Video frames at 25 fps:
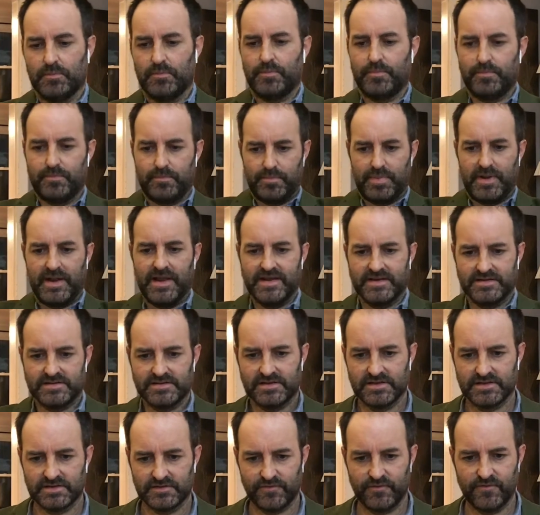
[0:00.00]
placed
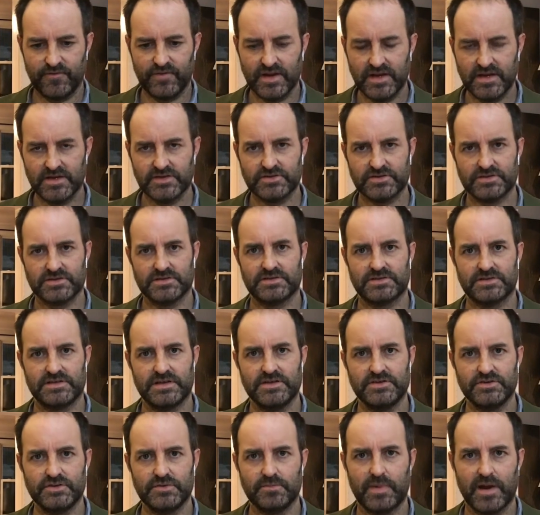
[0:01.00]
this finished
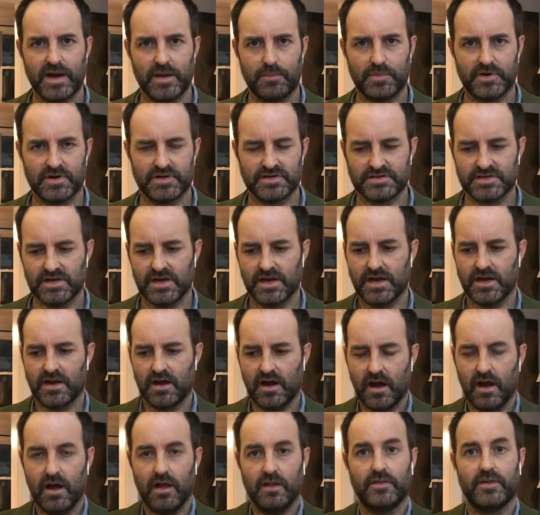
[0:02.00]
tissue paper design
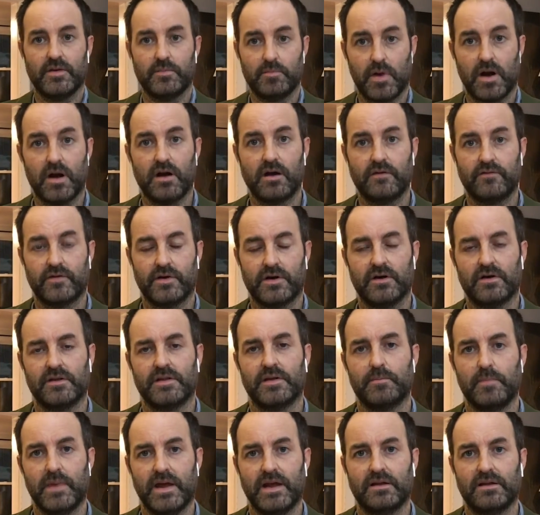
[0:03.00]
on the marver, on the
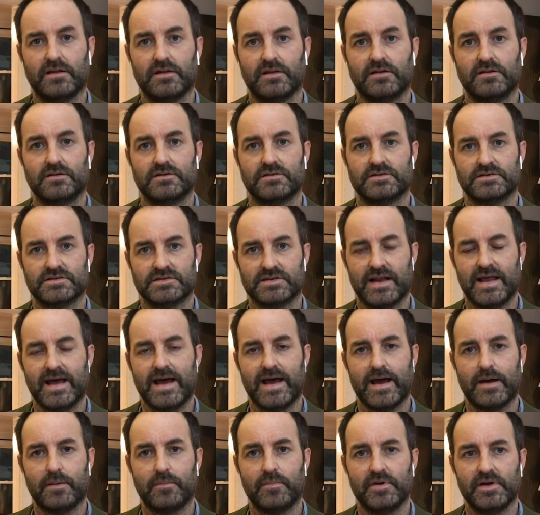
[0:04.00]
metal
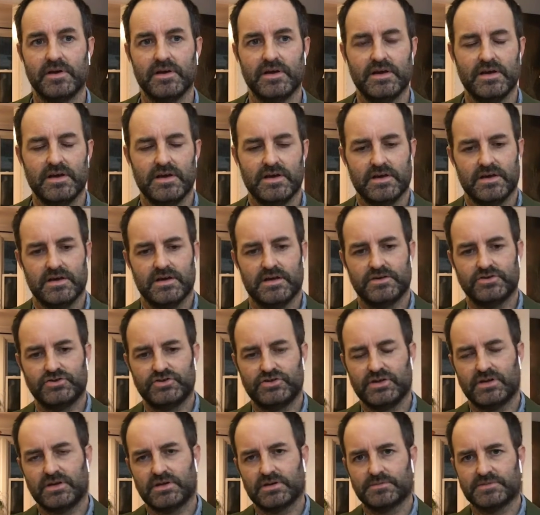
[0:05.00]
slab, and she
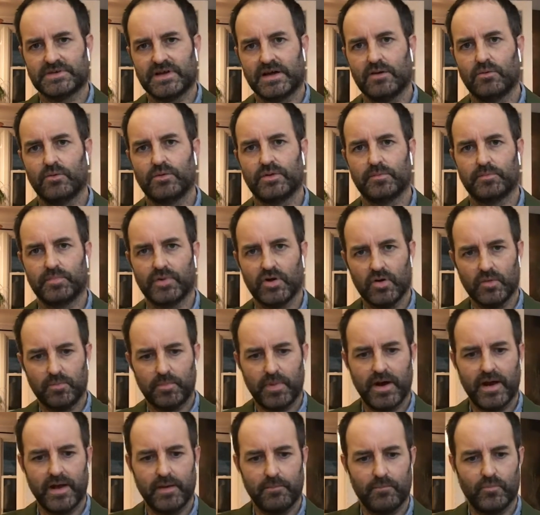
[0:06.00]
comes out with the
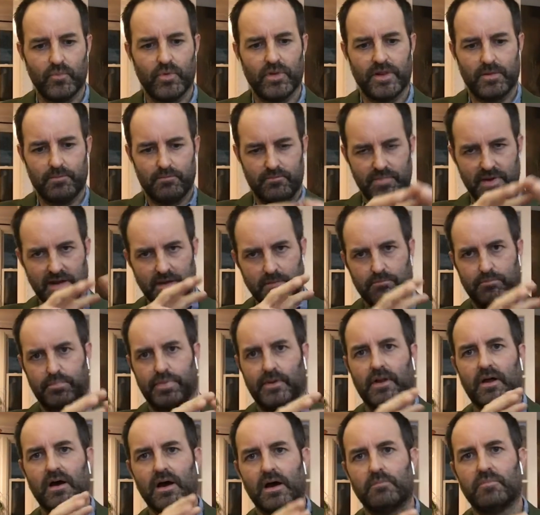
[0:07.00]
blowpipe with the big
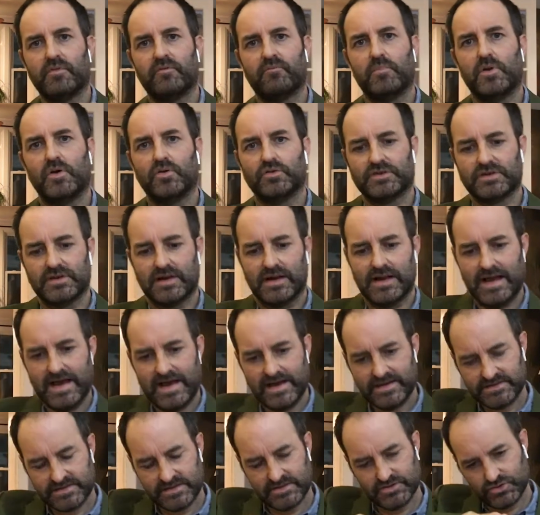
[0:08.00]
blob of molten glass
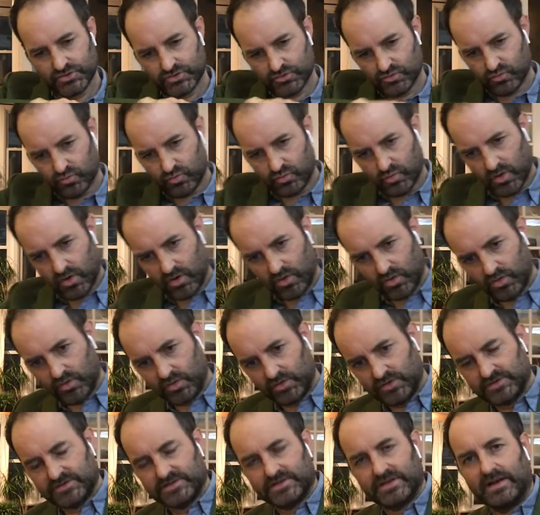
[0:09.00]
and just
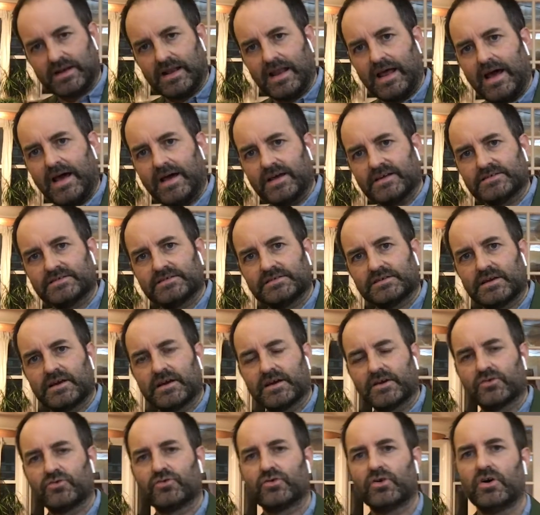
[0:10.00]
rolls the glass
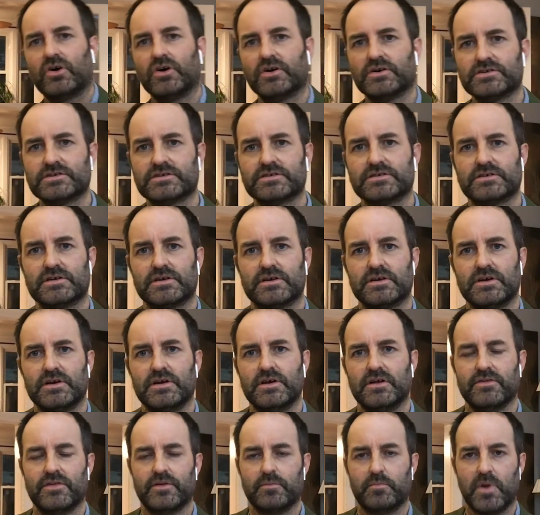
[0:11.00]
across
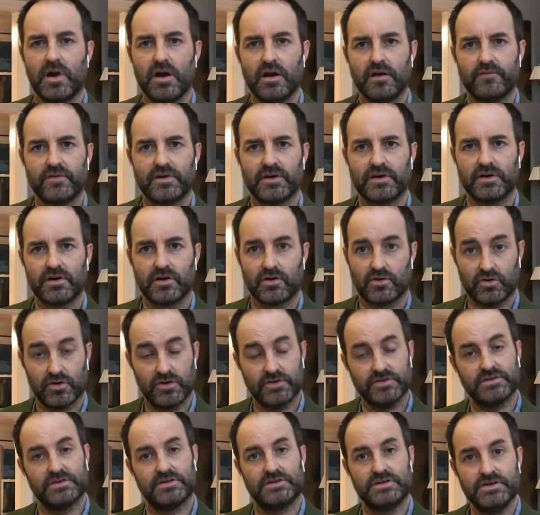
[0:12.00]
the marver, across the
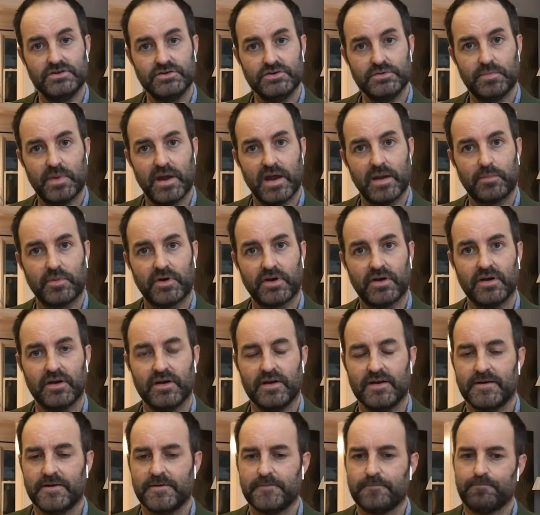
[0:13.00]
tissue paper.
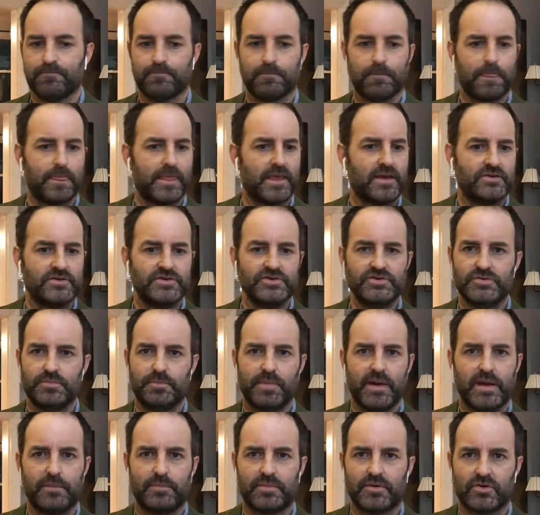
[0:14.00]
Tissue
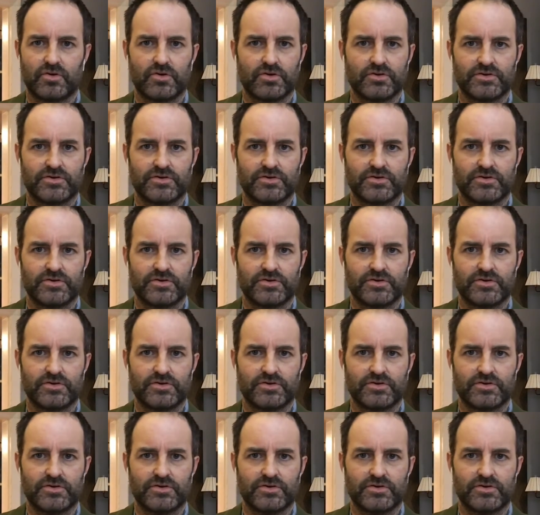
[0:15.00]
paper, of course, is